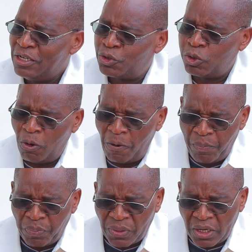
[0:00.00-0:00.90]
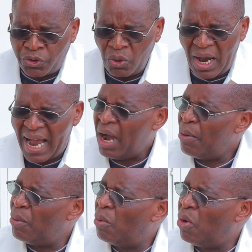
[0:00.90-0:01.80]
So
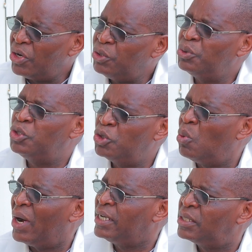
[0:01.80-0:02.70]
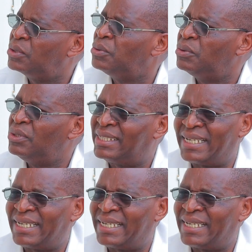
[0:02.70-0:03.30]
what would you want to